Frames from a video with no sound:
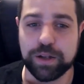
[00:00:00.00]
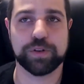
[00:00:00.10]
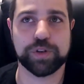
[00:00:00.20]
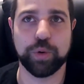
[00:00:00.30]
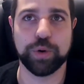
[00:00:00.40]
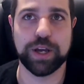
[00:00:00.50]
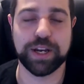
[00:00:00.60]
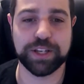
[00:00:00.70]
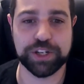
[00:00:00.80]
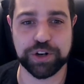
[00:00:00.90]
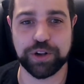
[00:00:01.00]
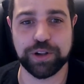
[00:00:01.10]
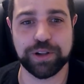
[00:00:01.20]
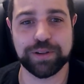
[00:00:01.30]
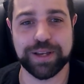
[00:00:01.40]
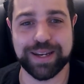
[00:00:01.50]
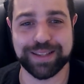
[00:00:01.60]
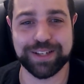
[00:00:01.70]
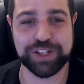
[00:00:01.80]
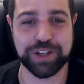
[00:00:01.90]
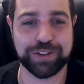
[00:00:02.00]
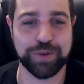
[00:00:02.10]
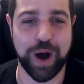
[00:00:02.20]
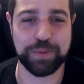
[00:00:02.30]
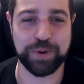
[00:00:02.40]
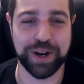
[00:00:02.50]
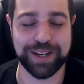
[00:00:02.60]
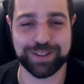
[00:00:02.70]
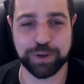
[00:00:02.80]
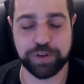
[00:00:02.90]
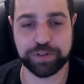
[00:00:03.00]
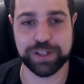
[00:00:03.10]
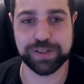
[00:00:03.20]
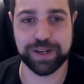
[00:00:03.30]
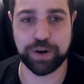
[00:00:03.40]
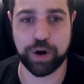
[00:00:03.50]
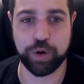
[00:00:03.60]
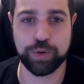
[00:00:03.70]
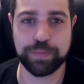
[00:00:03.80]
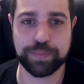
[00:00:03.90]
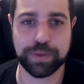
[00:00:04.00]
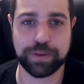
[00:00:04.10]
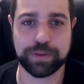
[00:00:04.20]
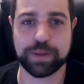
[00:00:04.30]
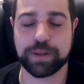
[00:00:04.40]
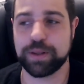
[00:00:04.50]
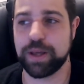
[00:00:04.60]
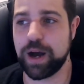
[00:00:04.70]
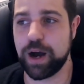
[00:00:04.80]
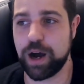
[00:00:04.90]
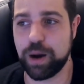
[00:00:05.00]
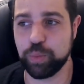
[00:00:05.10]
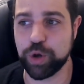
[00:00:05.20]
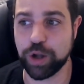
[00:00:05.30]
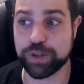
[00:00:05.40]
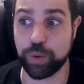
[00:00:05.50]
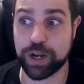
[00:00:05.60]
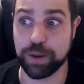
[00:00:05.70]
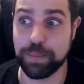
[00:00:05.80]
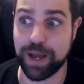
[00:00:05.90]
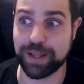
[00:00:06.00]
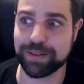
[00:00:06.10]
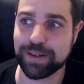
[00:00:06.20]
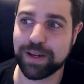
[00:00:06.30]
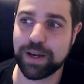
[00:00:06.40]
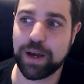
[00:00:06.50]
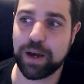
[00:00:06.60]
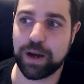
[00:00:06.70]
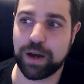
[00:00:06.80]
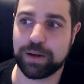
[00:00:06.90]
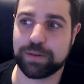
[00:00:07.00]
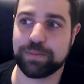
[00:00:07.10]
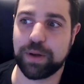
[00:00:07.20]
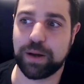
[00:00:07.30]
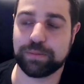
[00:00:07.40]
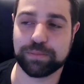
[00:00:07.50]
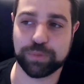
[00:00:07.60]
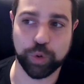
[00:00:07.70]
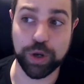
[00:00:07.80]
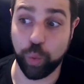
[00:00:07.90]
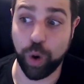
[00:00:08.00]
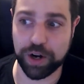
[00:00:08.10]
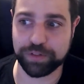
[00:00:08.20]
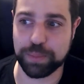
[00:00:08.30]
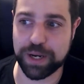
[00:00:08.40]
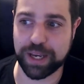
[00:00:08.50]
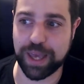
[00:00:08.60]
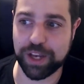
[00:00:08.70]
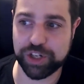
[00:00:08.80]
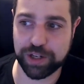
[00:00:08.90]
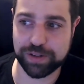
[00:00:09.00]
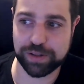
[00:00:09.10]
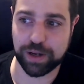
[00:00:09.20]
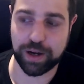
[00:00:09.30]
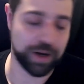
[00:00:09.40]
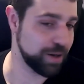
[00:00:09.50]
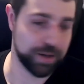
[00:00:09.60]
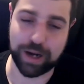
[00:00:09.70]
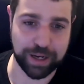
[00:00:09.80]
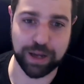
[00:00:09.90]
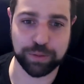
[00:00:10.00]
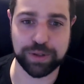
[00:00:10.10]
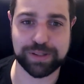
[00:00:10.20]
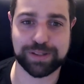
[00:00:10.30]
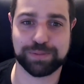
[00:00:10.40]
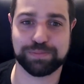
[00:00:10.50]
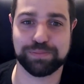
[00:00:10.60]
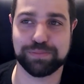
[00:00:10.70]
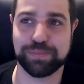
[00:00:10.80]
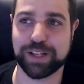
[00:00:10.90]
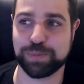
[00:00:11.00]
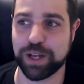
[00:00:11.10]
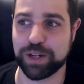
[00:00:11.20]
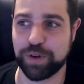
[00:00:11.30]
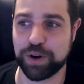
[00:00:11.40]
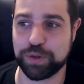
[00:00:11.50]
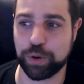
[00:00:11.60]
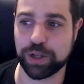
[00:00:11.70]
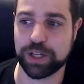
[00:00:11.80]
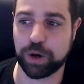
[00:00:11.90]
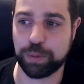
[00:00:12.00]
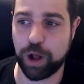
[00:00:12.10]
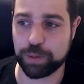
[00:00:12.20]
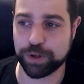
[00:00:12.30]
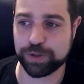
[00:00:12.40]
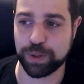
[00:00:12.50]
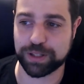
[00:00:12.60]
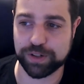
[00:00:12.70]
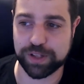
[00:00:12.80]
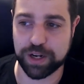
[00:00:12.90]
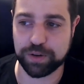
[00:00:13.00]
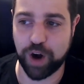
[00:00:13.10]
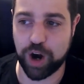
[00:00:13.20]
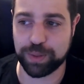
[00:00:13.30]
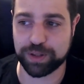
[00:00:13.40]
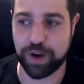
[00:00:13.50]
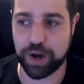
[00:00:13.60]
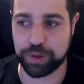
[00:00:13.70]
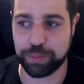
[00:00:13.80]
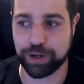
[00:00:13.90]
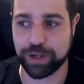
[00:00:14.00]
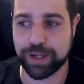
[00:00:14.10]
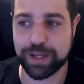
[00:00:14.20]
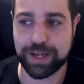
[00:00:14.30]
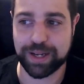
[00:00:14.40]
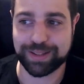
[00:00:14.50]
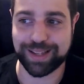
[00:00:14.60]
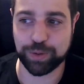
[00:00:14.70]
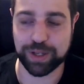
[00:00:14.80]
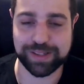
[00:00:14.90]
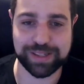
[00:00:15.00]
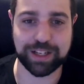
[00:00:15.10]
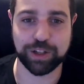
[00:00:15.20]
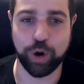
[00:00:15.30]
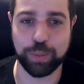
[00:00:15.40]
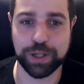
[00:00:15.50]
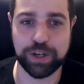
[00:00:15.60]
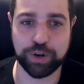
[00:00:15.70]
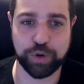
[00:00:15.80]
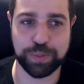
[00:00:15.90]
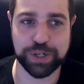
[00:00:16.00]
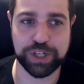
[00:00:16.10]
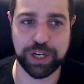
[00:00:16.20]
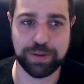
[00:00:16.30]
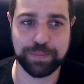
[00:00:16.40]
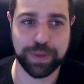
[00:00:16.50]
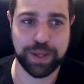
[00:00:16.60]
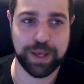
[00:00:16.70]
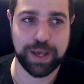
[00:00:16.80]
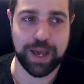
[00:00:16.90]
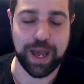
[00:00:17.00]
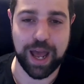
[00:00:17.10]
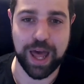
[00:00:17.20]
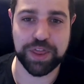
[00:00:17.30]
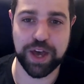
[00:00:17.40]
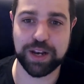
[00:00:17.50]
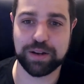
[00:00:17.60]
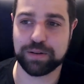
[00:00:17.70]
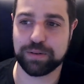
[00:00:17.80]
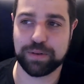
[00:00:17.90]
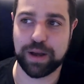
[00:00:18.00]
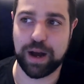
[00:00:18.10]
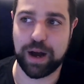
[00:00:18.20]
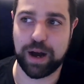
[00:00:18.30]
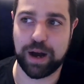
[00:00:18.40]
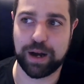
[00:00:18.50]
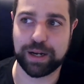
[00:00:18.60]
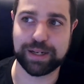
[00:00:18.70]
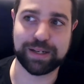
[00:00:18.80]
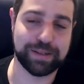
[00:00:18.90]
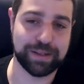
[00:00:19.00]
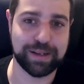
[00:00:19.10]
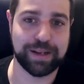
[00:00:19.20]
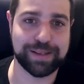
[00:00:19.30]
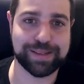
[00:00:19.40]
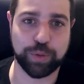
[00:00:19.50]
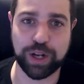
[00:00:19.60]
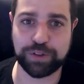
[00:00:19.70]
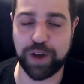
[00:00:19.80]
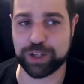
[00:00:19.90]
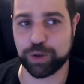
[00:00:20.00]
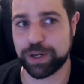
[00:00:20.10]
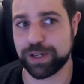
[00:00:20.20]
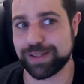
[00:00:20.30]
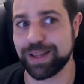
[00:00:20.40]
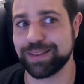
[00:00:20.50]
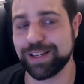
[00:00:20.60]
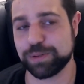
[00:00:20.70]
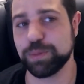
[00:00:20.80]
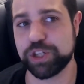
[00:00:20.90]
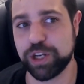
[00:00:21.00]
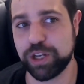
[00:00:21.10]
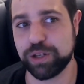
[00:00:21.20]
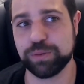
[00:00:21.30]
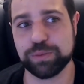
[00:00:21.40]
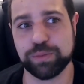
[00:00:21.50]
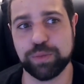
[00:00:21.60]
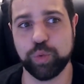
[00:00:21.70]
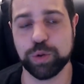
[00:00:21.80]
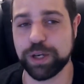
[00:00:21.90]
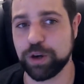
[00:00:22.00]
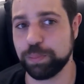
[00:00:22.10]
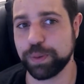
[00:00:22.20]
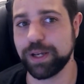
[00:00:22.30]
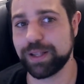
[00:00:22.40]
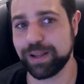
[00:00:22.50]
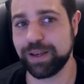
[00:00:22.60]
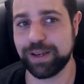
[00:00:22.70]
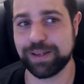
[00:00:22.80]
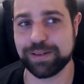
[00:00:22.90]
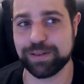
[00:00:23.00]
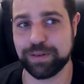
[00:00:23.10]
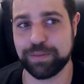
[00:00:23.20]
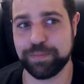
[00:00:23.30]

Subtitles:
So in addition to upgrading 2.15.0, we also recommend doing one of the mitigations. Again, it's explained very thoroughly in our blog post, but there's an environment variable that you can set globally on your machine. And then it's a great factor because then this machine will be completely